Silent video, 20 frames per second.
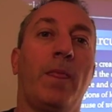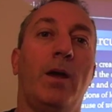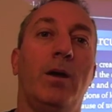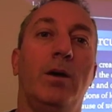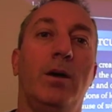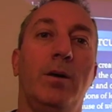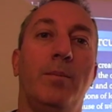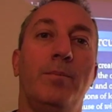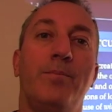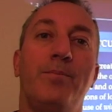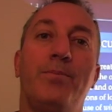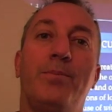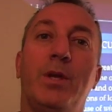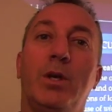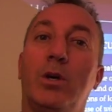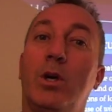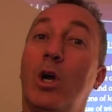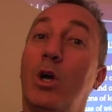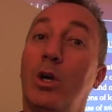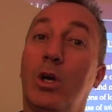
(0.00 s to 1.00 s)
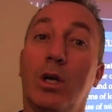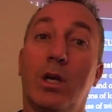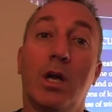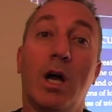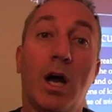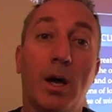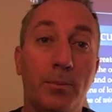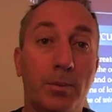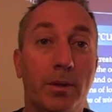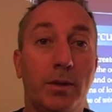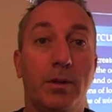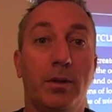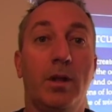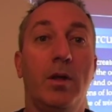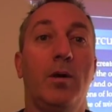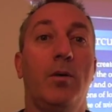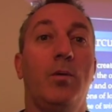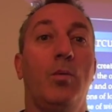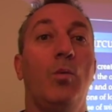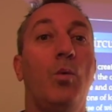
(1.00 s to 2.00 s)
um, there are a couple
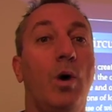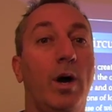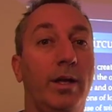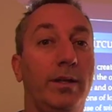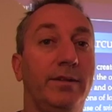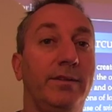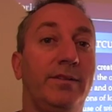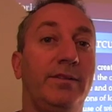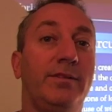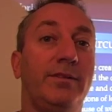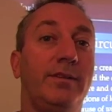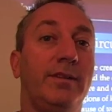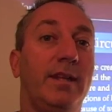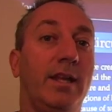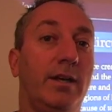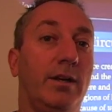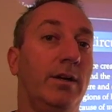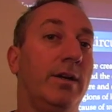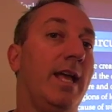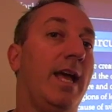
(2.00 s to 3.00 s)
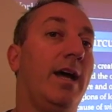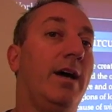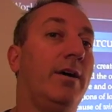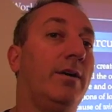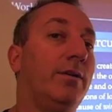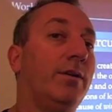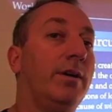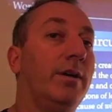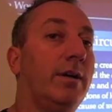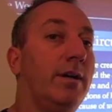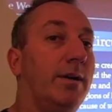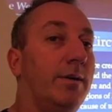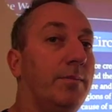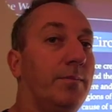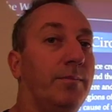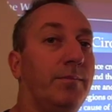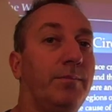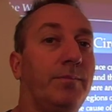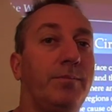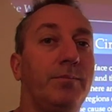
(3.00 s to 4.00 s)
ones that are now
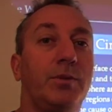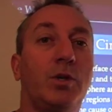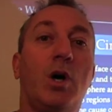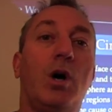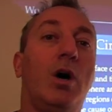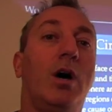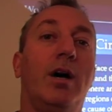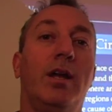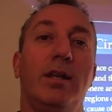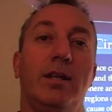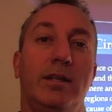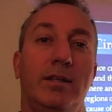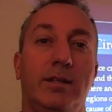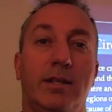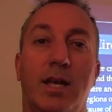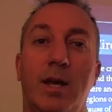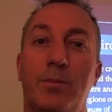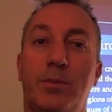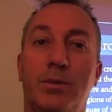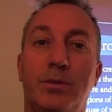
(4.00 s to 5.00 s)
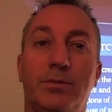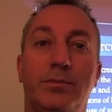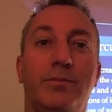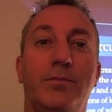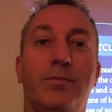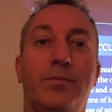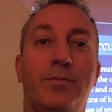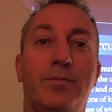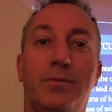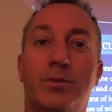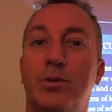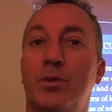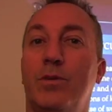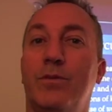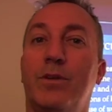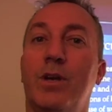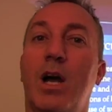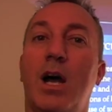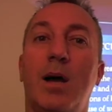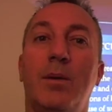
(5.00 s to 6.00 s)
um, taught and a couple sort
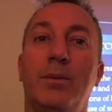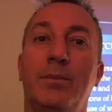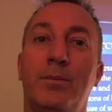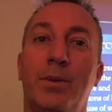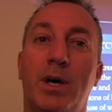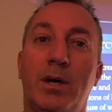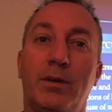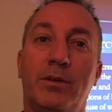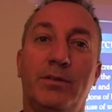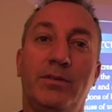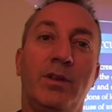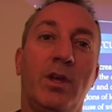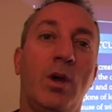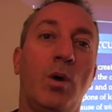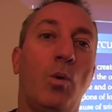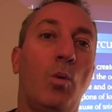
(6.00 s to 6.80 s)
of common models.